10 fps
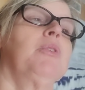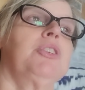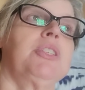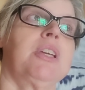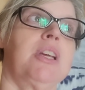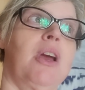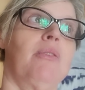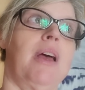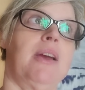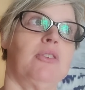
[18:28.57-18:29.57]
We're just gonna go
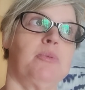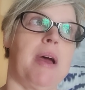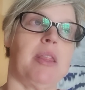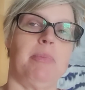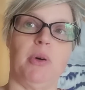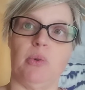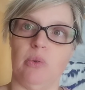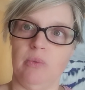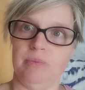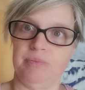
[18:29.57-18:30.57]
lounge by the
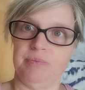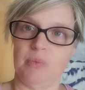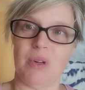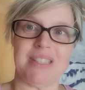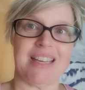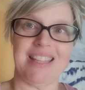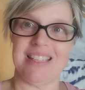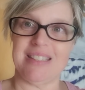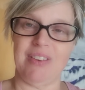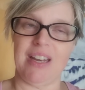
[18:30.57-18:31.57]
pool. Once I get
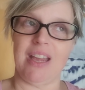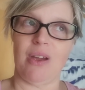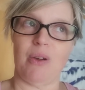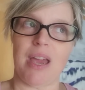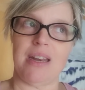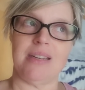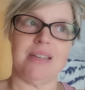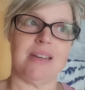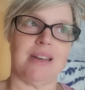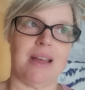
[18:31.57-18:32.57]
this video
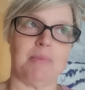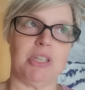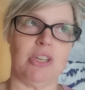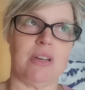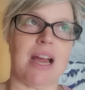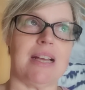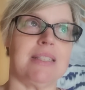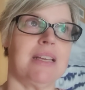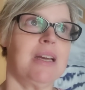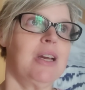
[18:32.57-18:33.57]
edited and up to you
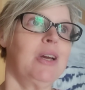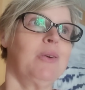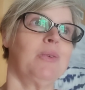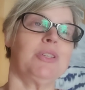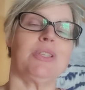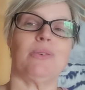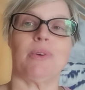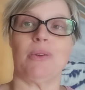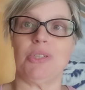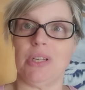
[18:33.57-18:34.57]
guys, we're just
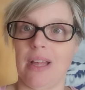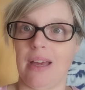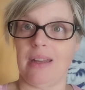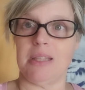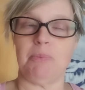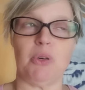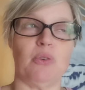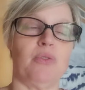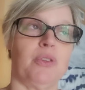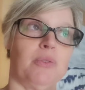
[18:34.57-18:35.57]
gonna go chill out at the
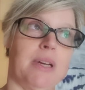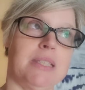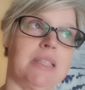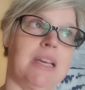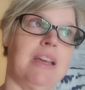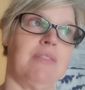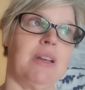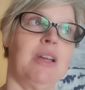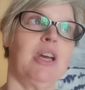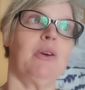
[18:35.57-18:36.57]
pool for the rest of the
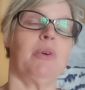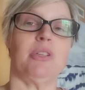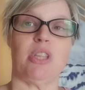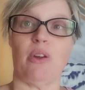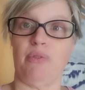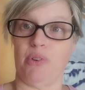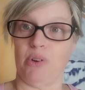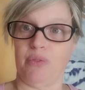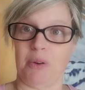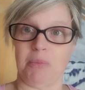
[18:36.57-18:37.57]
evening. We're so
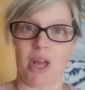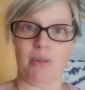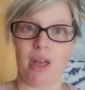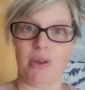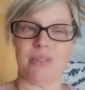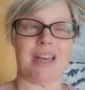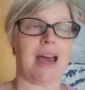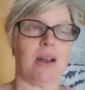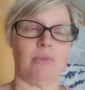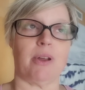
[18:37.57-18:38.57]
full from Lolo's that
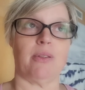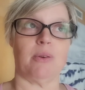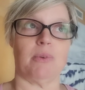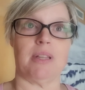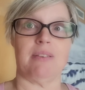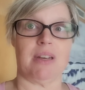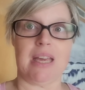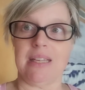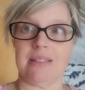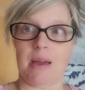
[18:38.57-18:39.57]
I don't know that we'll even
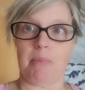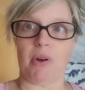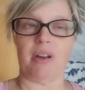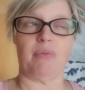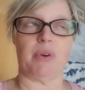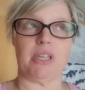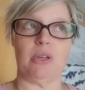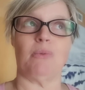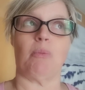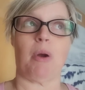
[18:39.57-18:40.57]
eat supper. If we
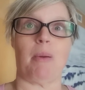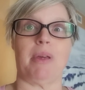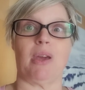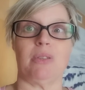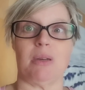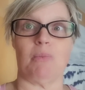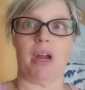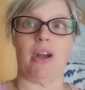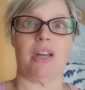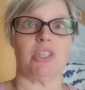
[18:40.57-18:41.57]
do, we'll probably go
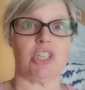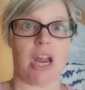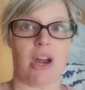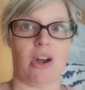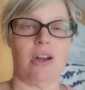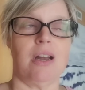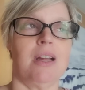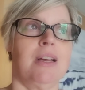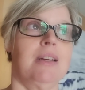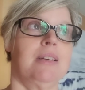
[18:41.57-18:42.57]
somewhere and share.
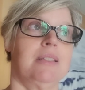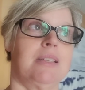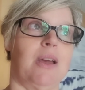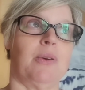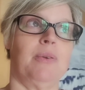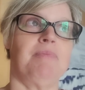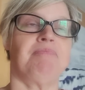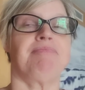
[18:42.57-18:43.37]
So